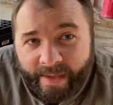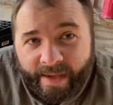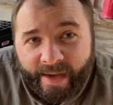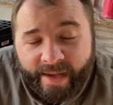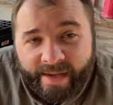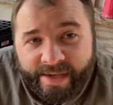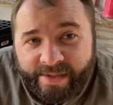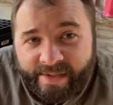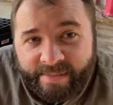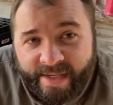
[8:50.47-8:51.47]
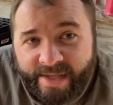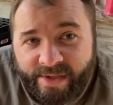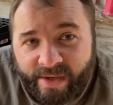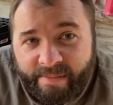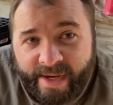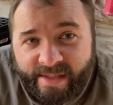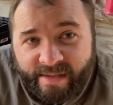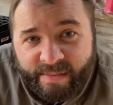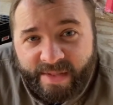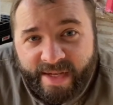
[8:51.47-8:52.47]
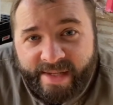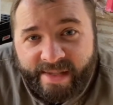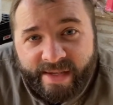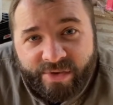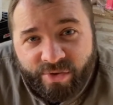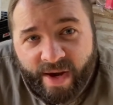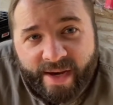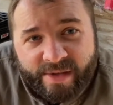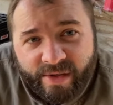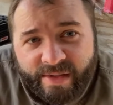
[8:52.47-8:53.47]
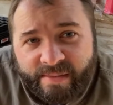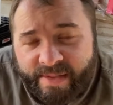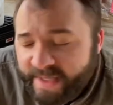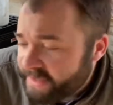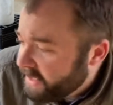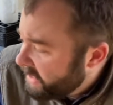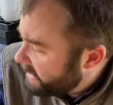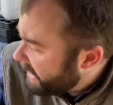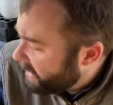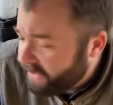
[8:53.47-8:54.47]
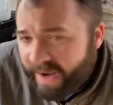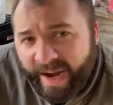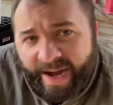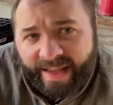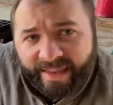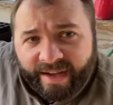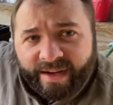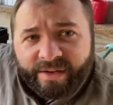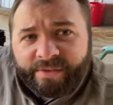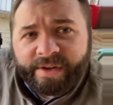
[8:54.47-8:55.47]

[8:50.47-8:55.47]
and get you some seed starting mix and some seeds and try to start you some seeds. Now, I love